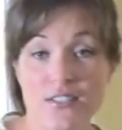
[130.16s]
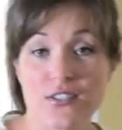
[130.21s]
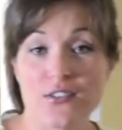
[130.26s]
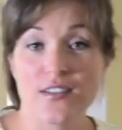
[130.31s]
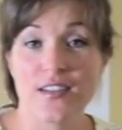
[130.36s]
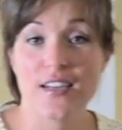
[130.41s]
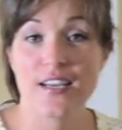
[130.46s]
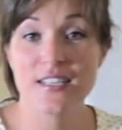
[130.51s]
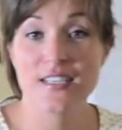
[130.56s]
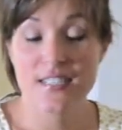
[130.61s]
so
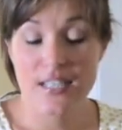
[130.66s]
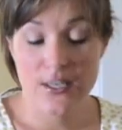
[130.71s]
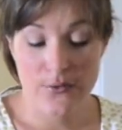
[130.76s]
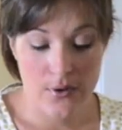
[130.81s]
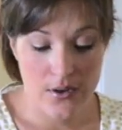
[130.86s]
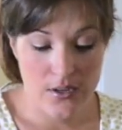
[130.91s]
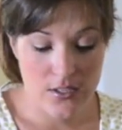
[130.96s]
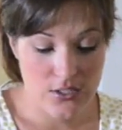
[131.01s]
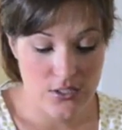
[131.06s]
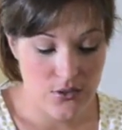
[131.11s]
the next thing
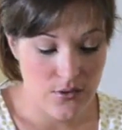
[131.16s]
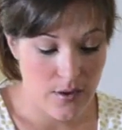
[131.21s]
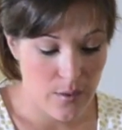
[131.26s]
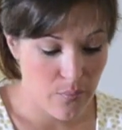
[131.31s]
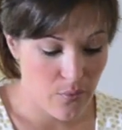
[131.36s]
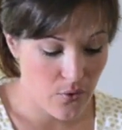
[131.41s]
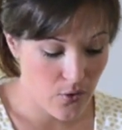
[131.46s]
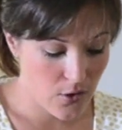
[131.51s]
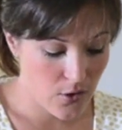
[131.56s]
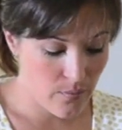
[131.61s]
we're going to do, I
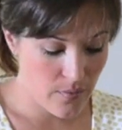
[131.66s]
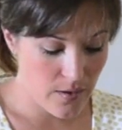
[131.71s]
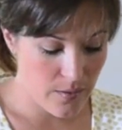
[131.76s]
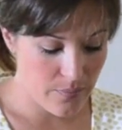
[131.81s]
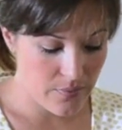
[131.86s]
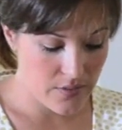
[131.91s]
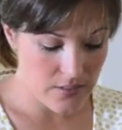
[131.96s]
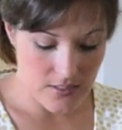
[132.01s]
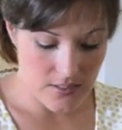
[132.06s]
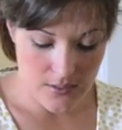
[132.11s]
broke them
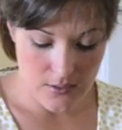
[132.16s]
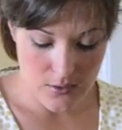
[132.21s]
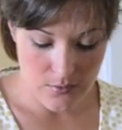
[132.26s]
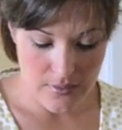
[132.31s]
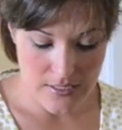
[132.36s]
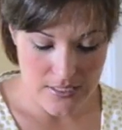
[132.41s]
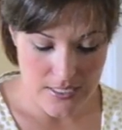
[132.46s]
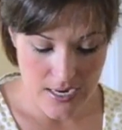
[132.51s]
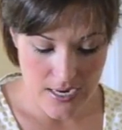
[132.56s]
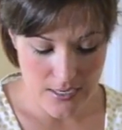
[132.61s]
up into a little
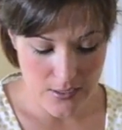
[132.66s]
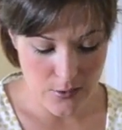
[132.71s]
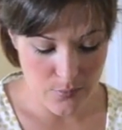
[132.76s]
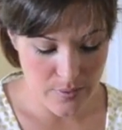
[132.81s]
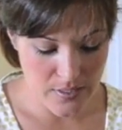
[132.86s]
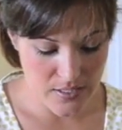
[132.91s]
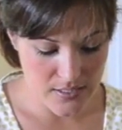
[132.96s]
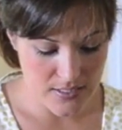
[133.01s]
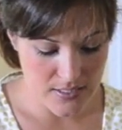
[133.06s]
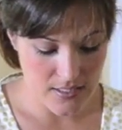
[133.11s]
bit tinier
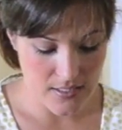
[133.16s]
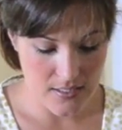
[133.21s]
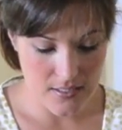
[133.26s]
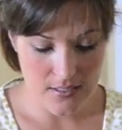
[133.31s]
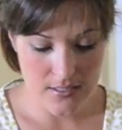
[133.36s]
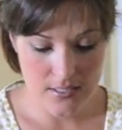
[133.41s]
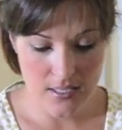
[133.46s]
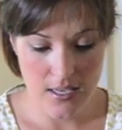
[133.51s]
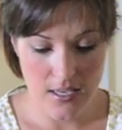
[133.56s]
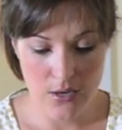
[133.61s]

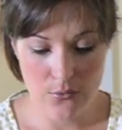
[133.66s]
pieces,